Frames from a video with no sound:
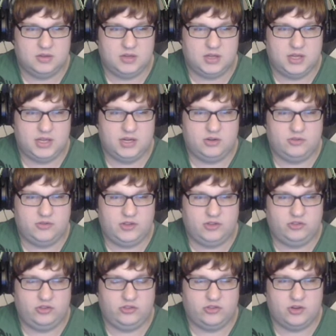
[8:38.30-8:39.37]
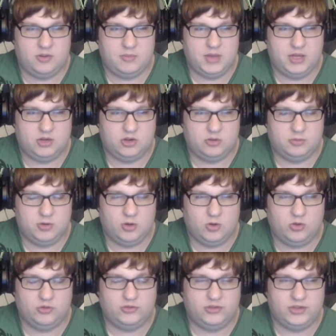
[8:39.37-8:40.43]
I don't think she's going to make her
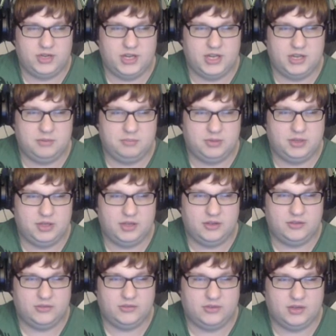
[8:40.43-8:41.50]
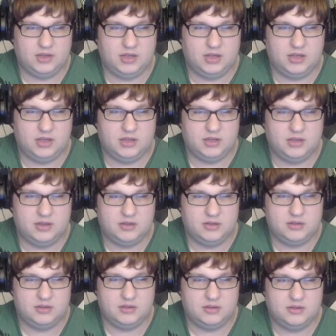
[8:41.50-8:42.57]
goal today because uh,
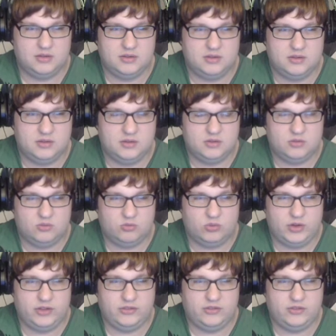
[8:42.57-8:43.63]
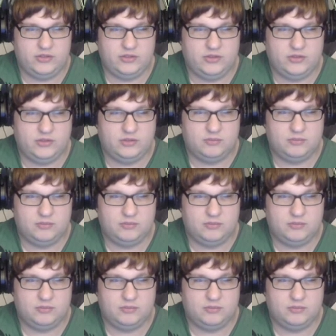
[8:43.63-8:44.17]
reasons.